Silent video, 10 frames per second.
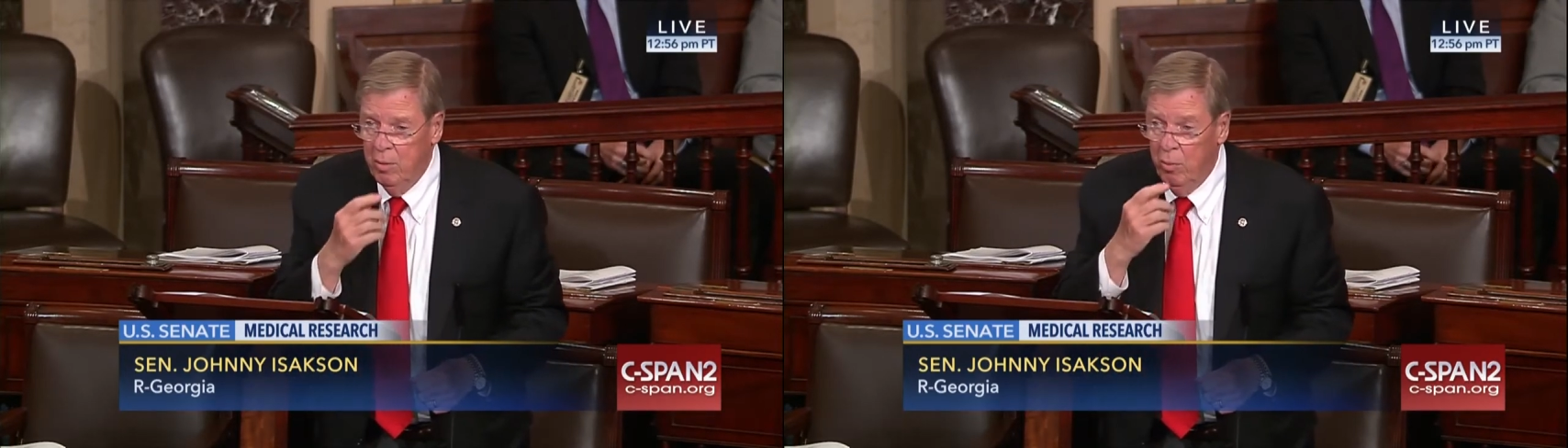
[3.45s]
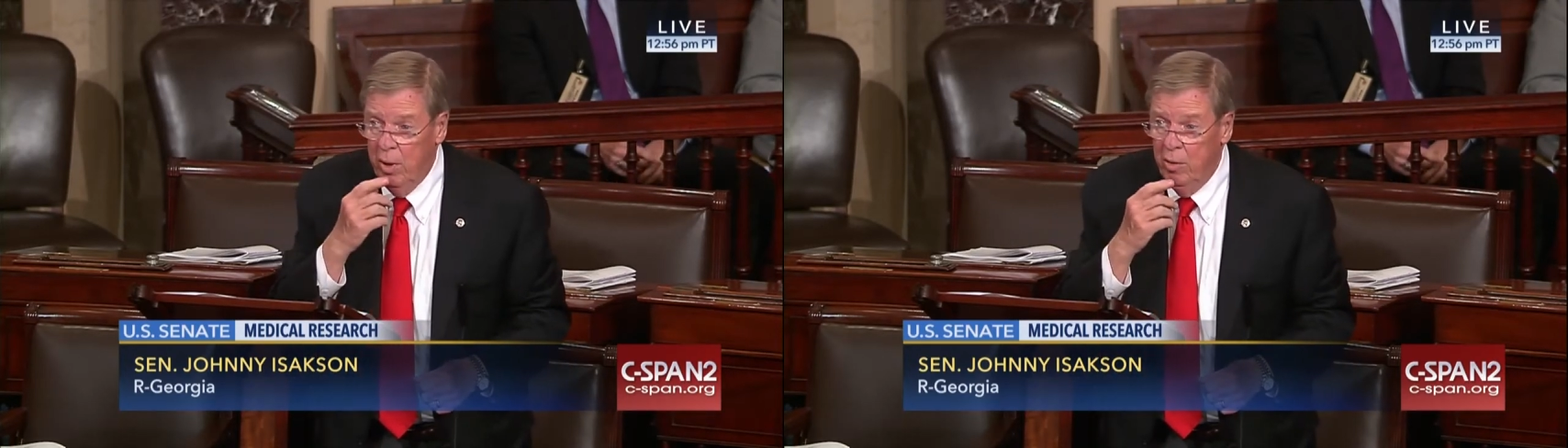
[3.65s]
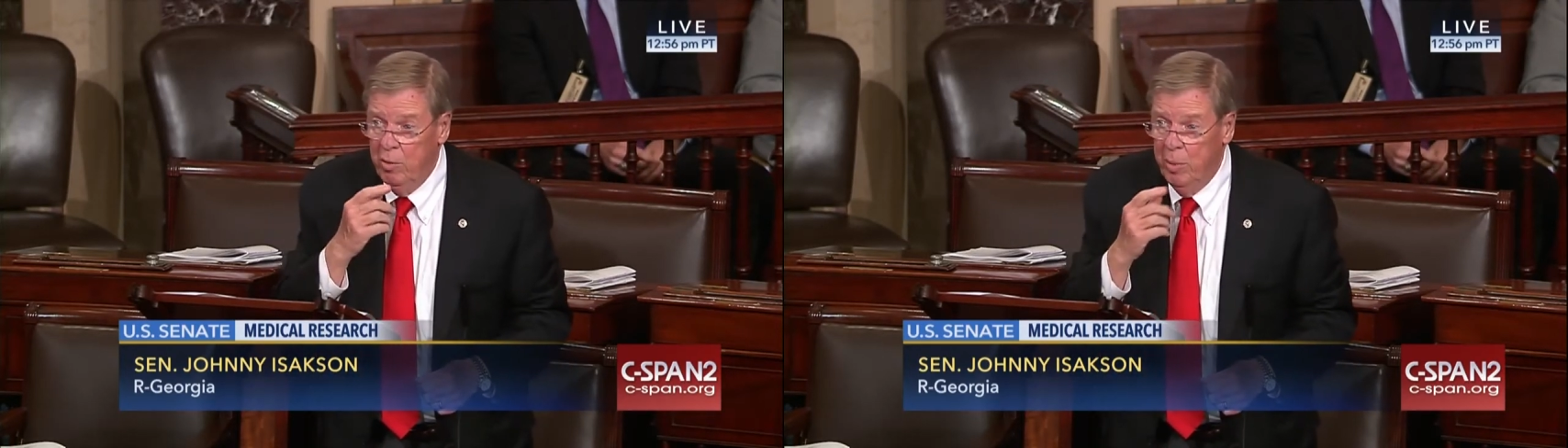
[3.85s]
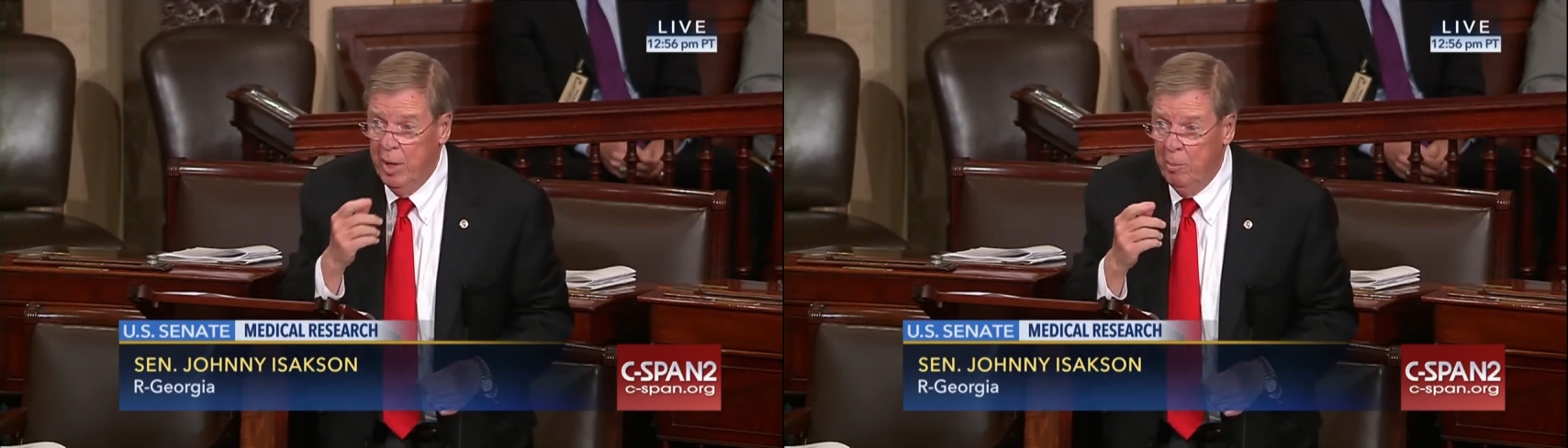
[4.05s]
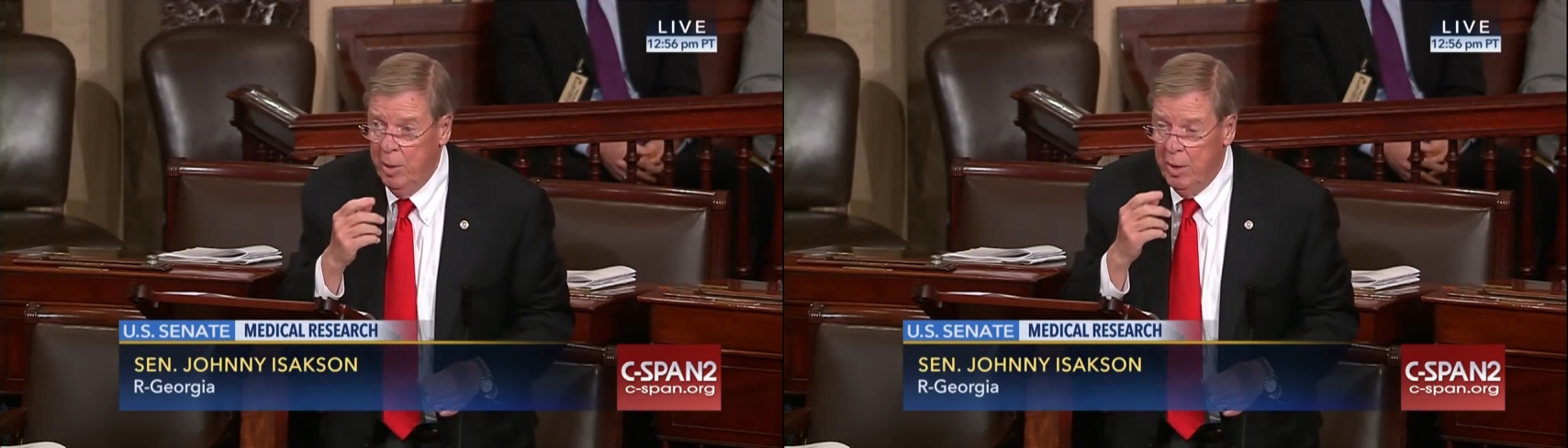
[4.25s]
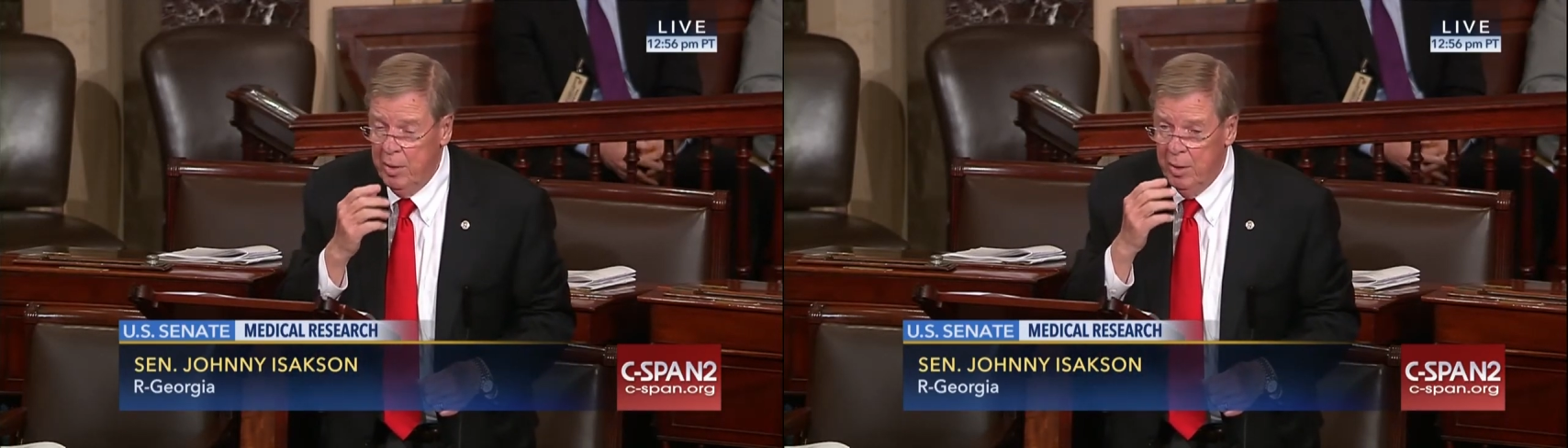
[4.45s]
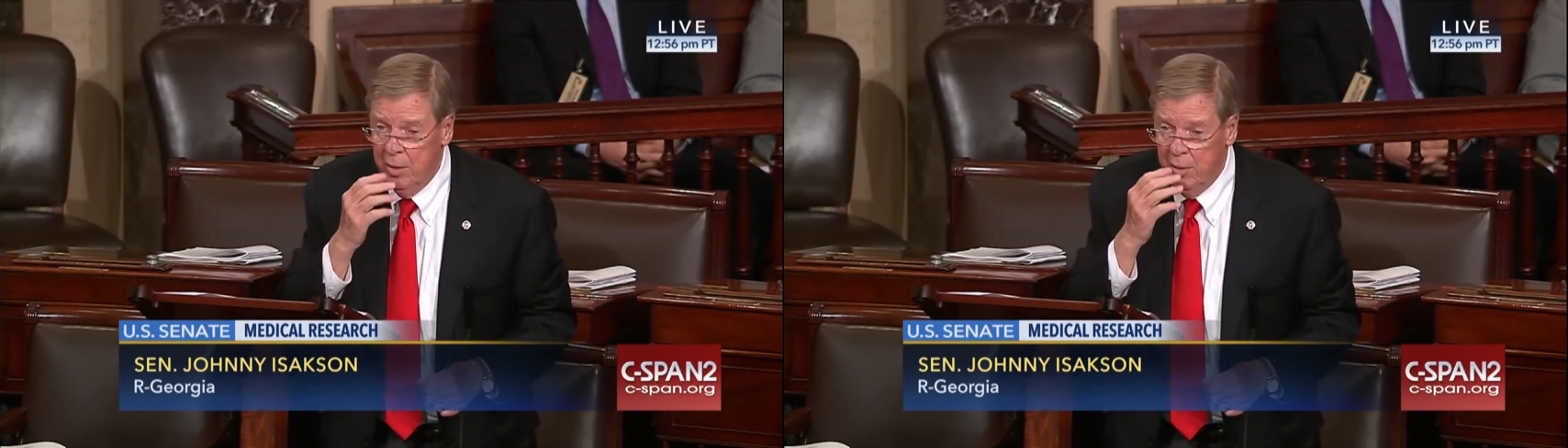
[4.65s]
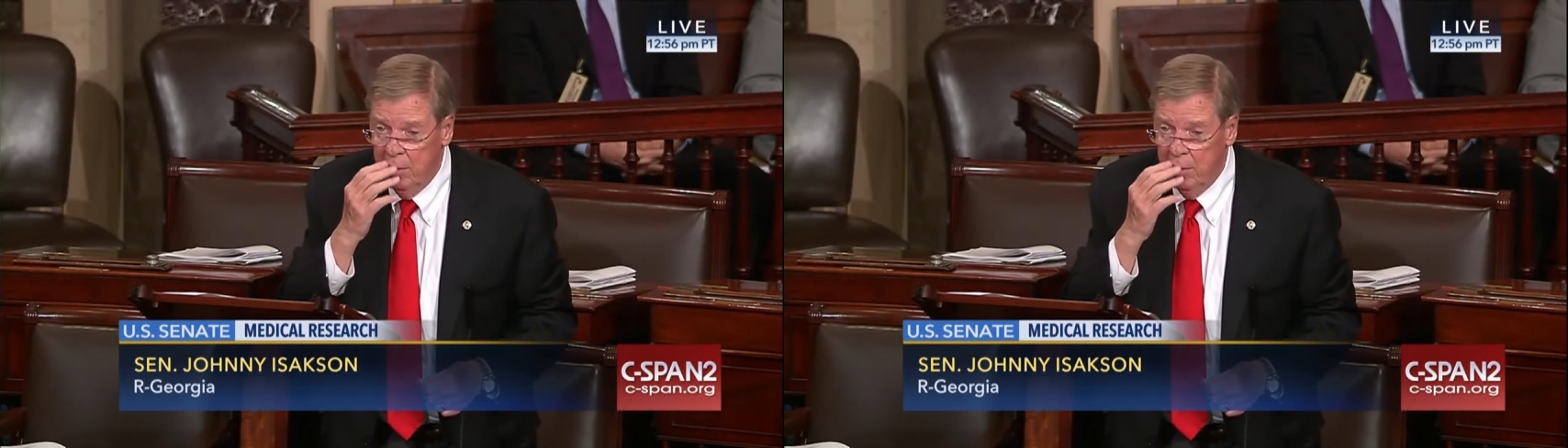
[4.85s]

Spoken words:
one who's been in business,